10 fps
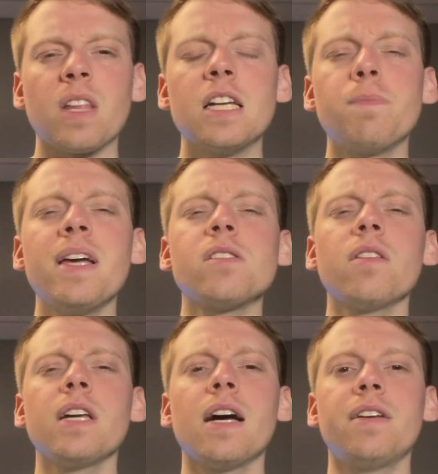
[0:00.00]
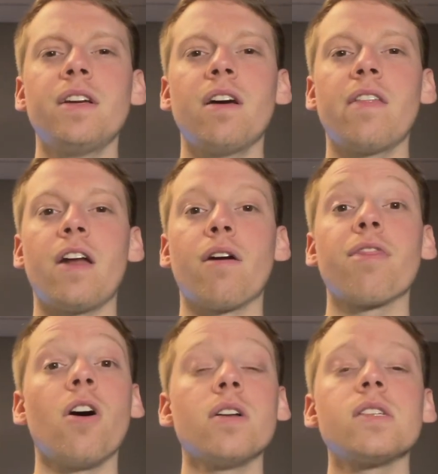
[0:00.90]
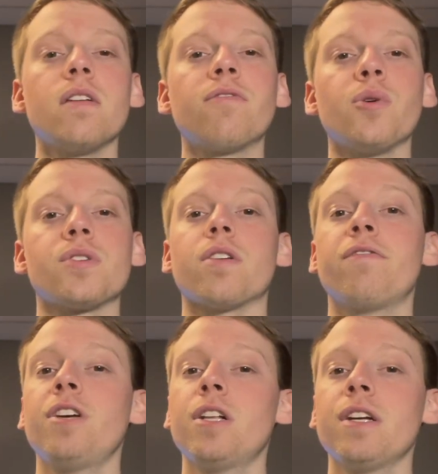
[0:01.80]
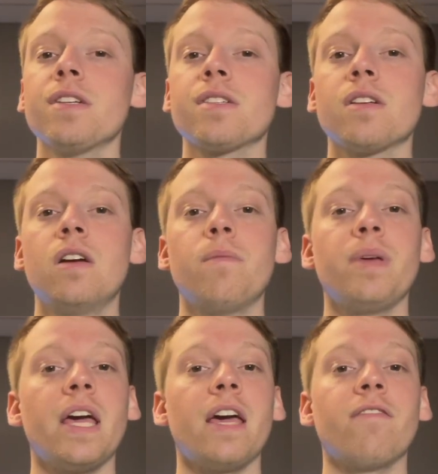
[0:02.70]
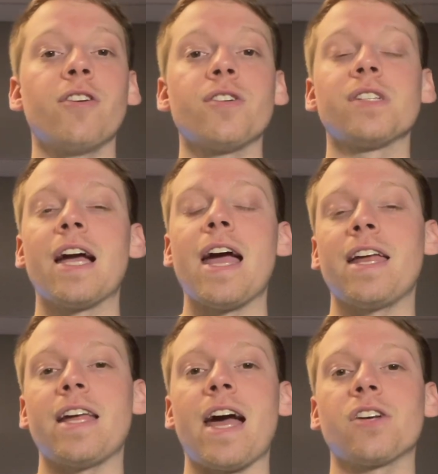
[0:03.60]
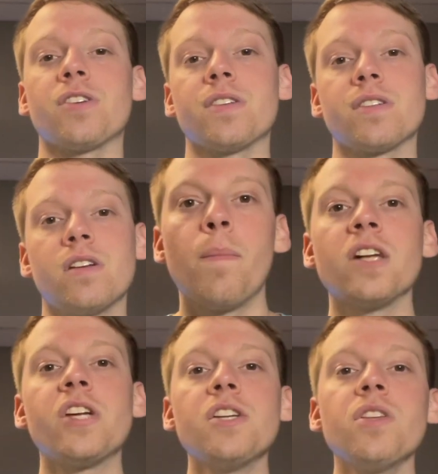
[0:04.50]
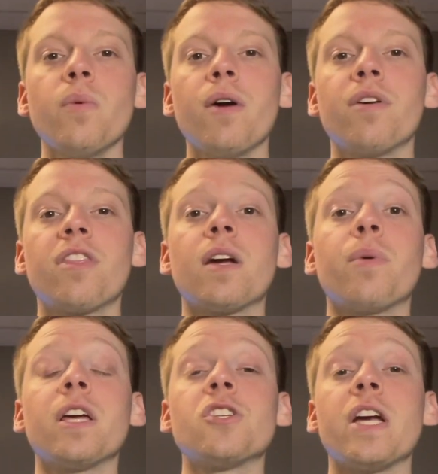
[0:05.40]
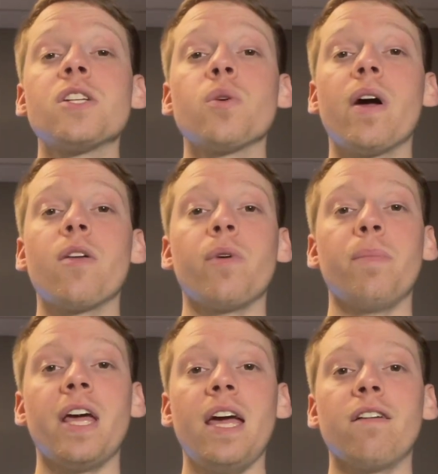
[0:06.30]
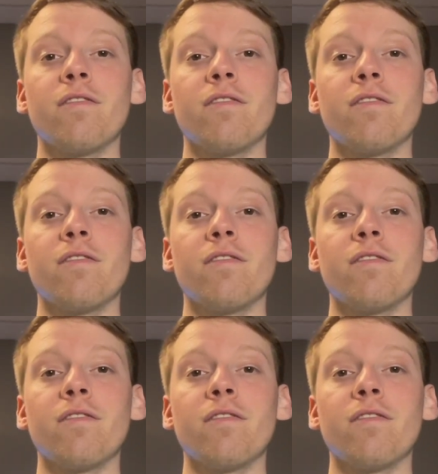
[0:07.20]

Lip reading: It's based on the idea that our thoughts influence our feelings, behaviors, and actions. By changing the way we think, we can change the way that we behave.